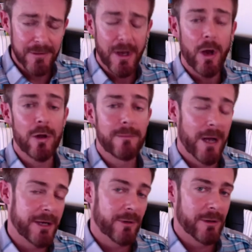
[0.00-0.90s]
whole
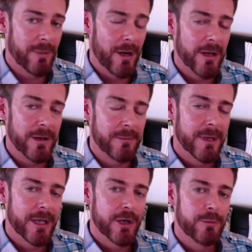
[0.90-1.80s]
microbiome.
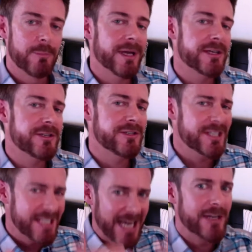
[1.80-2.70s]
But
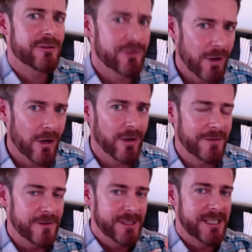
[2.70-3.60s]
to take control,
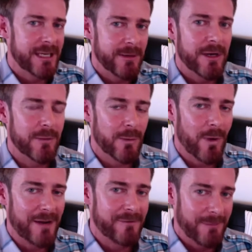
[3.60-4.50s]
if you're sick, you don't want to
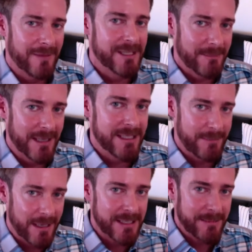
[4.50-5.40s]
wait for months and months
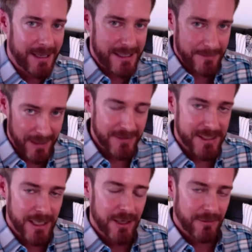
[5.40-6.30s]
and months and months and
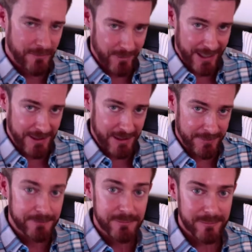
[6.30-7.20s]
months for that
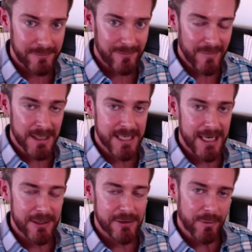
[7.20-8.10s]
to
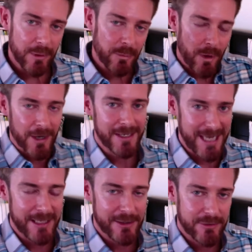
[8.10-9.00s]
take control. Why not
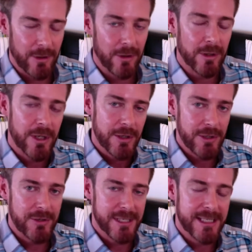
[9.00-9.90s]
take control
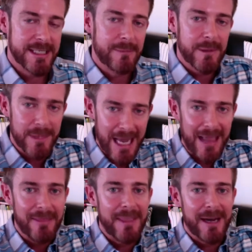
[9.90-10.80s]
using a supplement
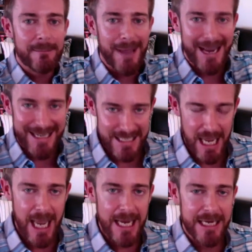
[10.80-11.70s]
and then
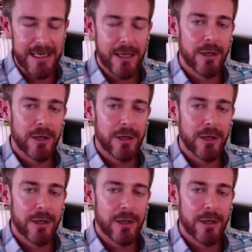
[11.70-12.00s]
maintain